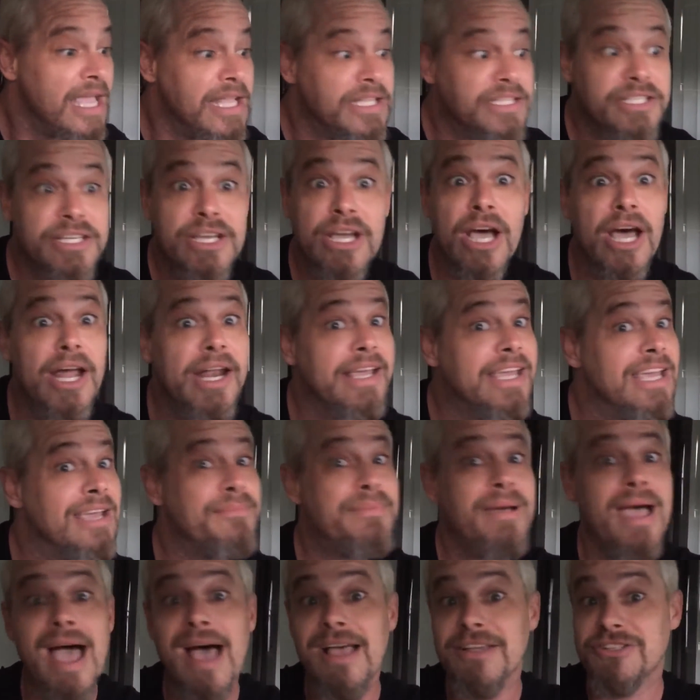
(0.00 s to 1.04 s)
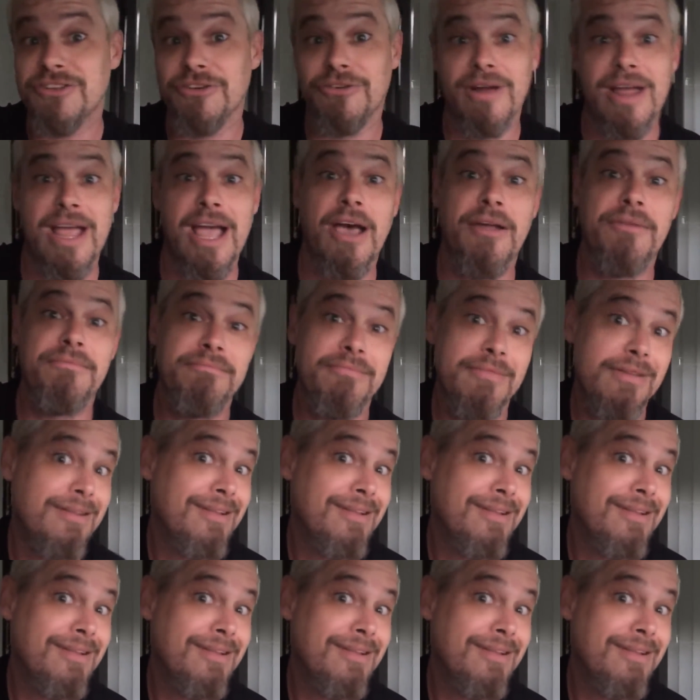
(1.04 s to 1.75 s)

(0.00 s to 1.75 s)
it's gonna get passed around,